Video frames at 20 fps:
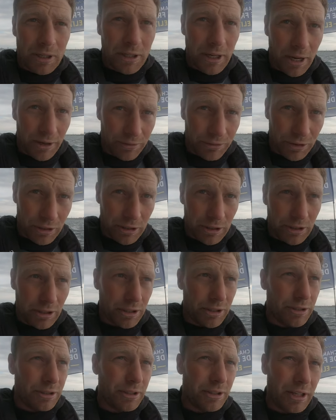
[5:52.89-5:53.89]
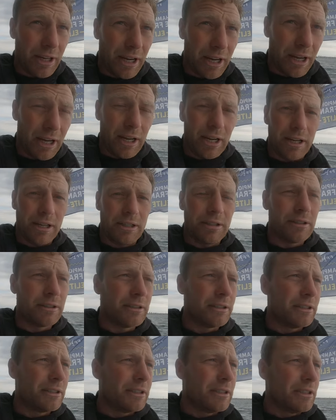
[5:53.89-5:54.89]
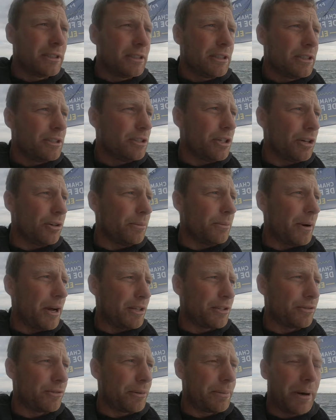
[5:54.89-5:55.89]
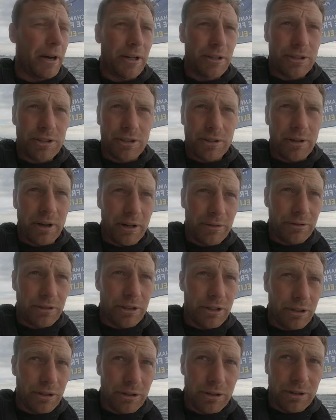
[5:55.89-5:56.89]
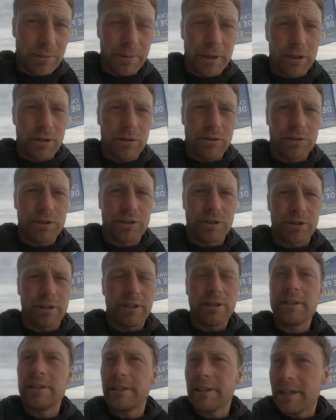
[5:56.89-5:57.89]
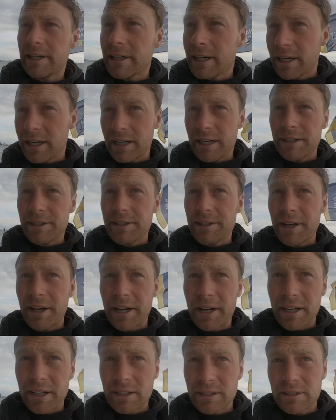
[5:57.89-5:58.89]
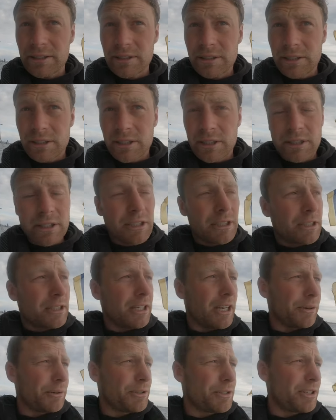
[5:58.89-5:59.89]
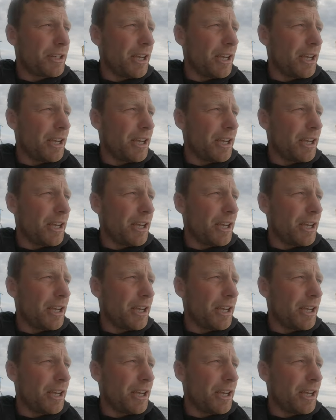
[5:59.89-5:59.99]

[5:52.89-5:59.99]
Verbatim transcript: yeah, feeling good. Uh, no massive repairs to do after the, the big offshore. And uh, yeah, we'll see